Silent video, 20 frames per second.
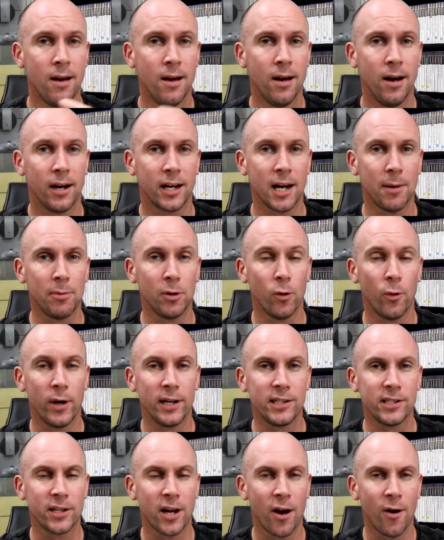a couple of
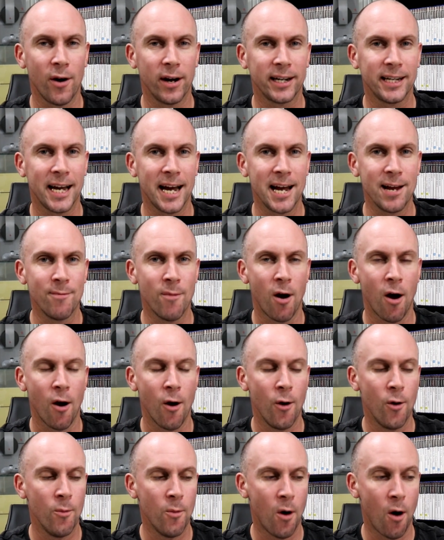weeks ago, I came
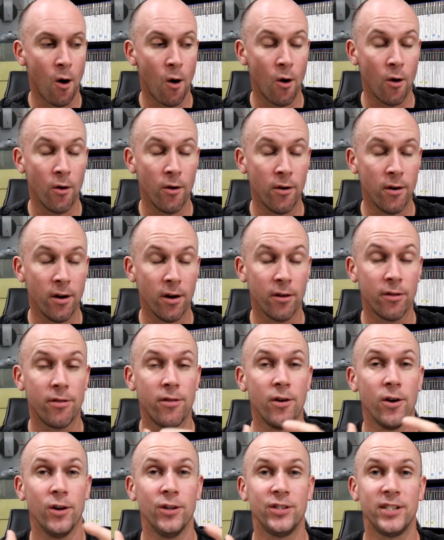home on a
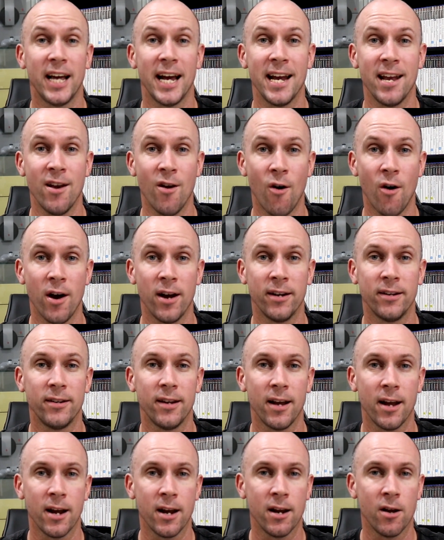Thursday night
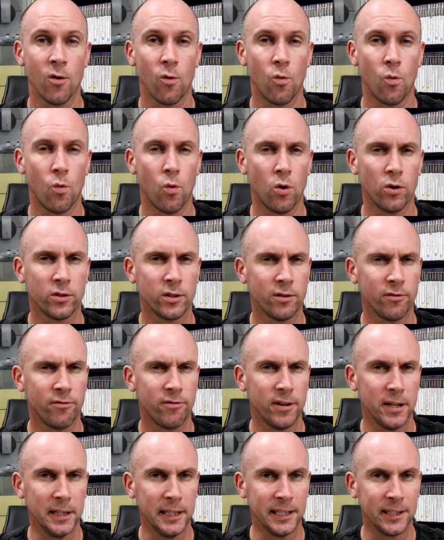and wasn't
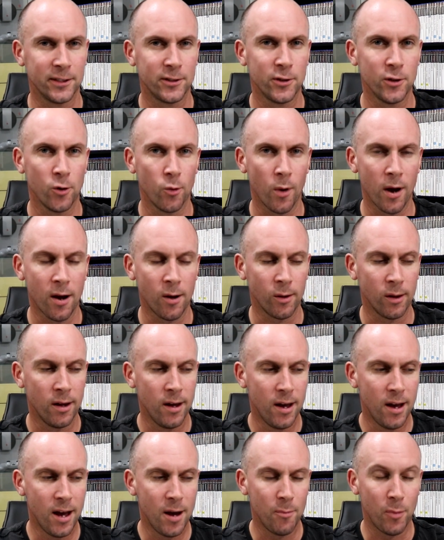feeling too well.
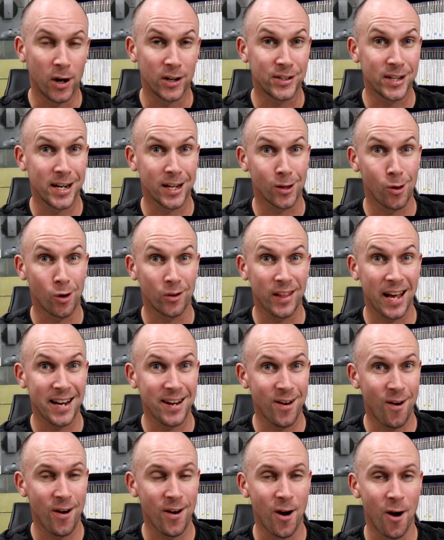By 10 o'clock that
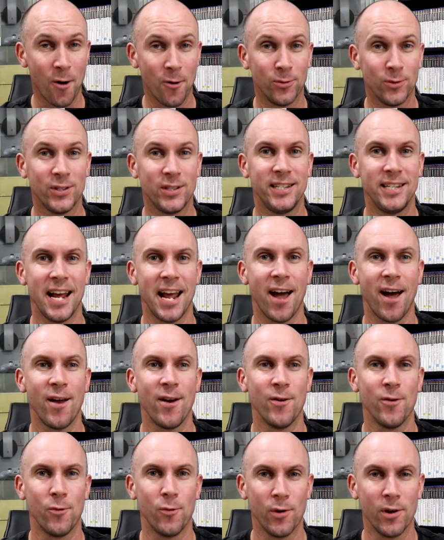night, I was
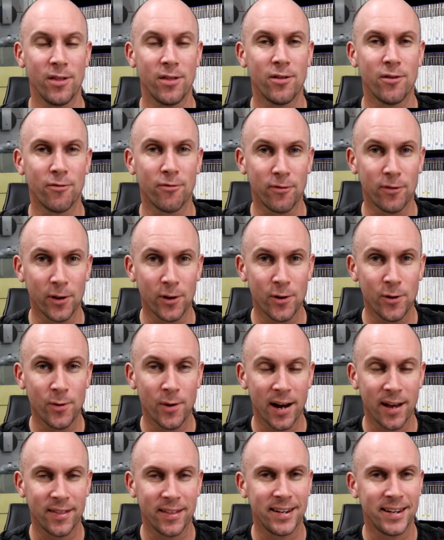down with the flu,
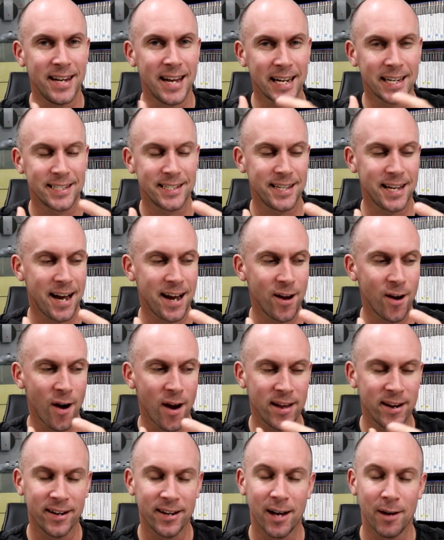and the next day I
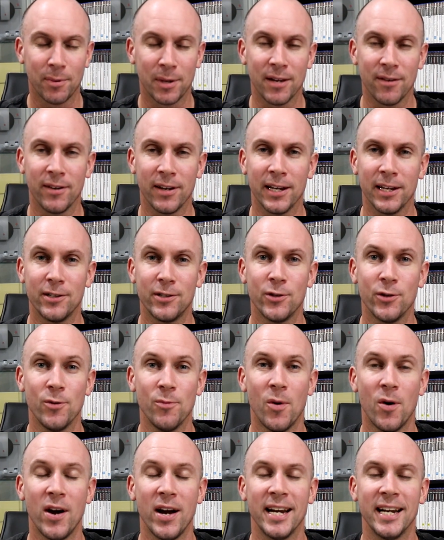ended up giving it to
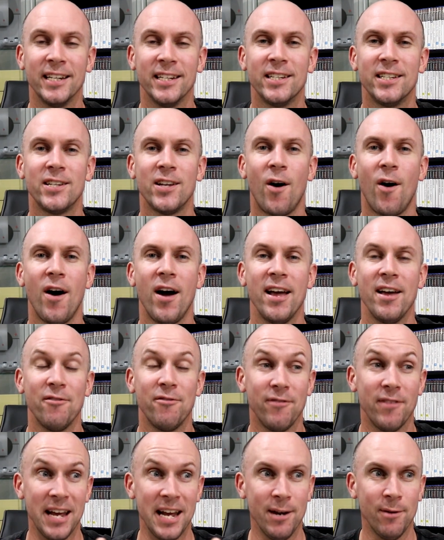my entire
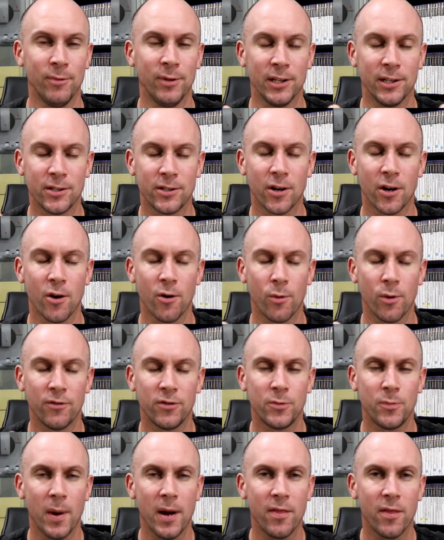family. So we've
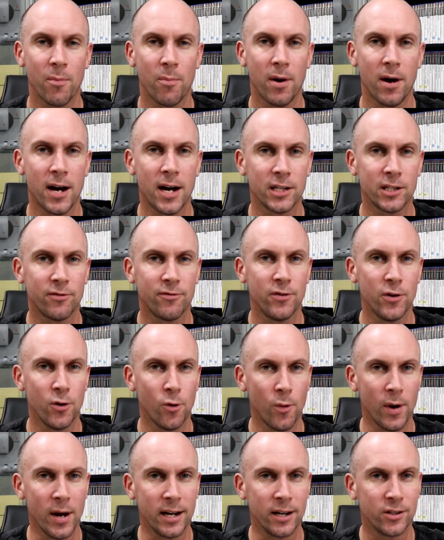spent the past few
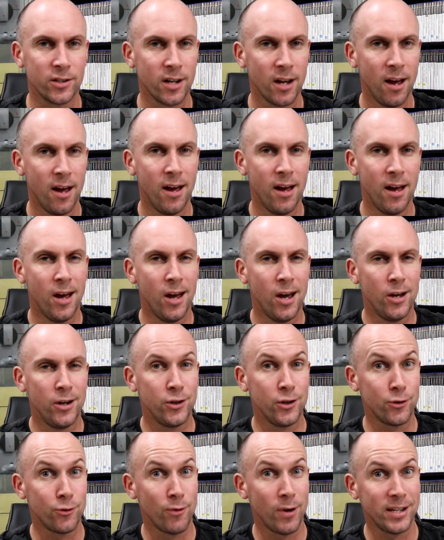weeks
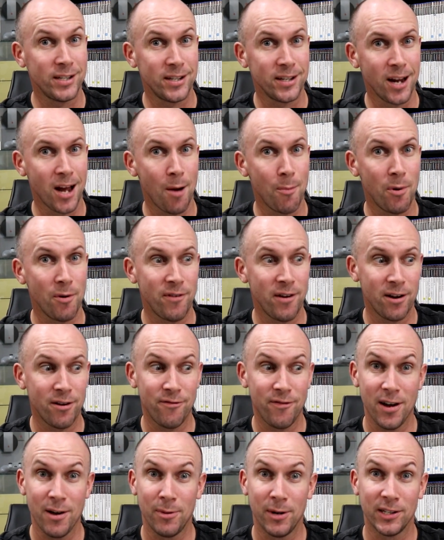just resting up. I've had a
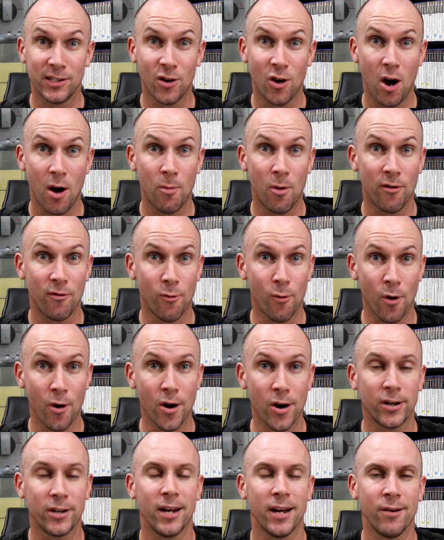fair bit of time off
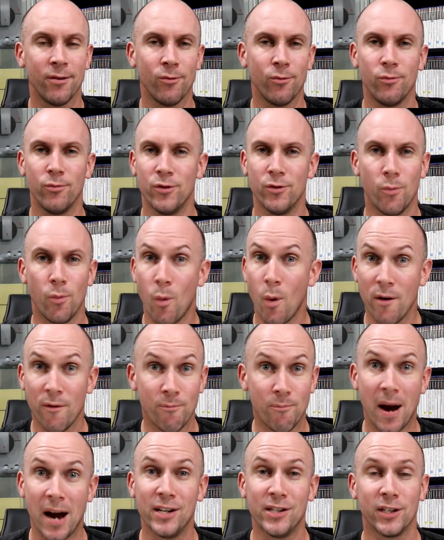work and
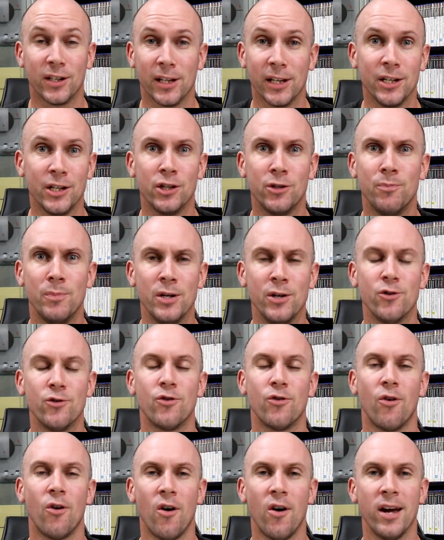we've basically just been
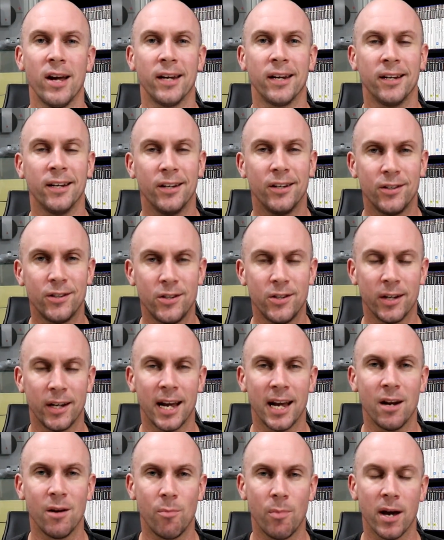trying to
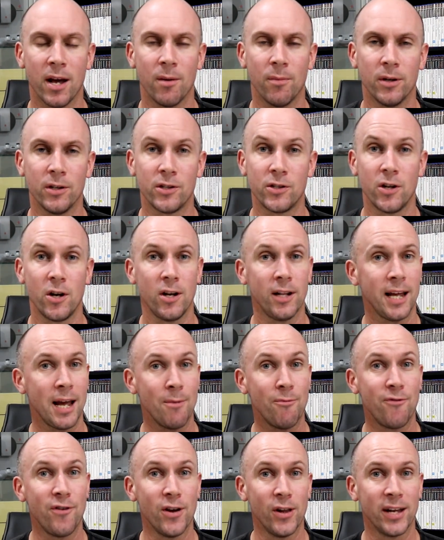get better, but certainly
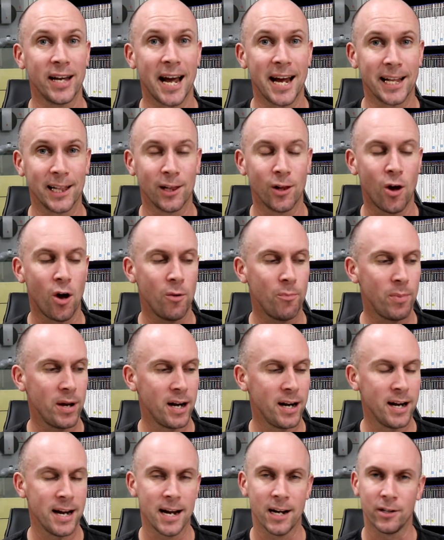I'm feeling a lot
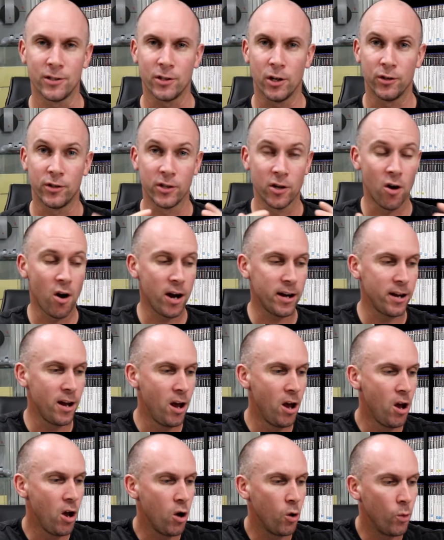better now. So tonight
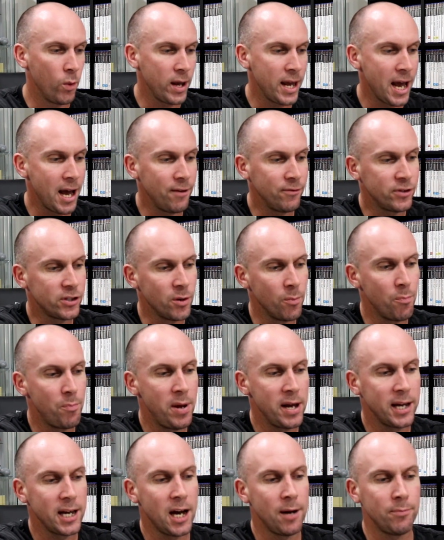we have some
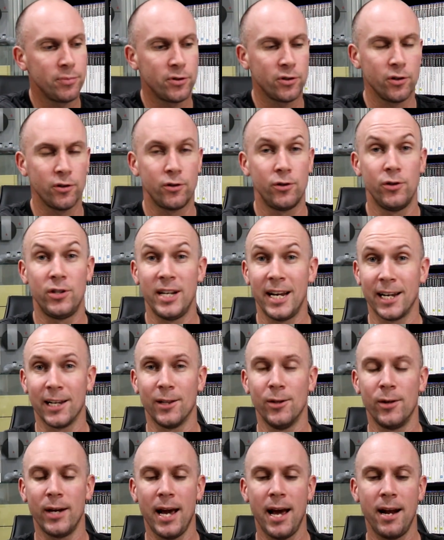pickups to take a
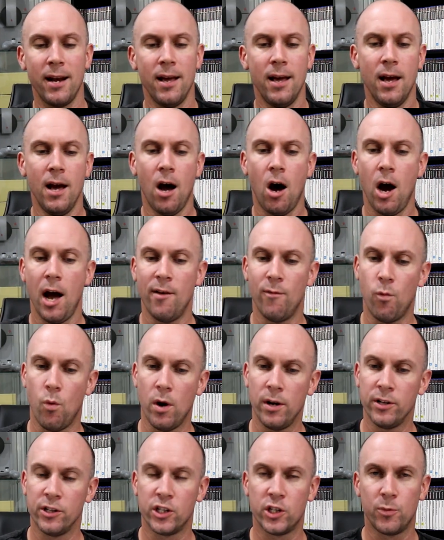look at. I have
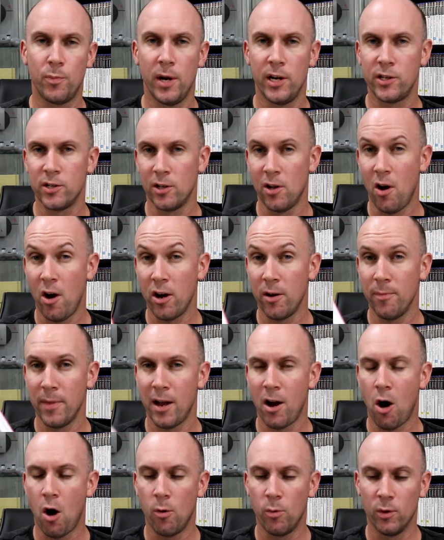one special item that
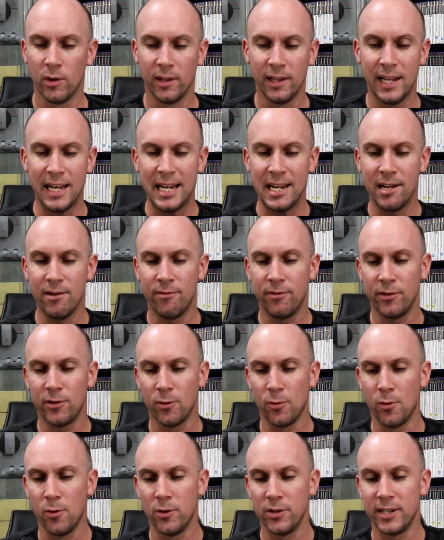I will leave
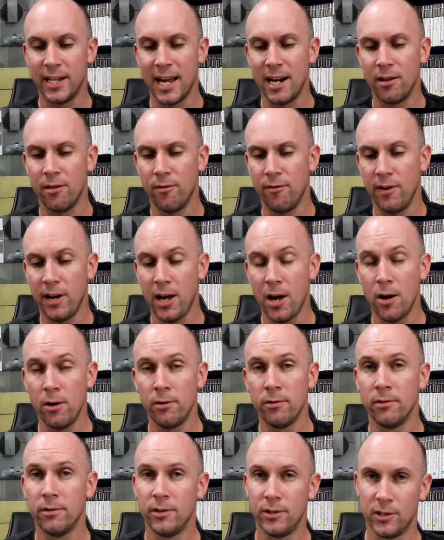towards the end of the video.
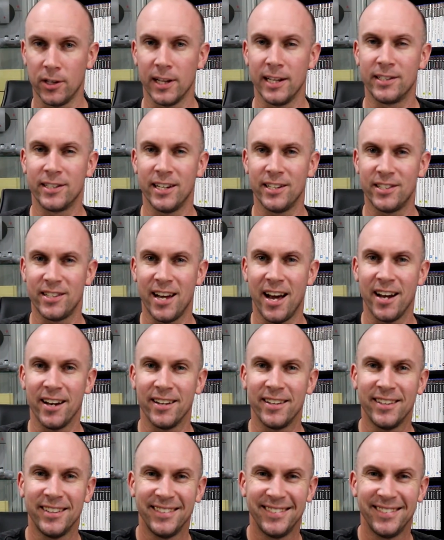So let's get started.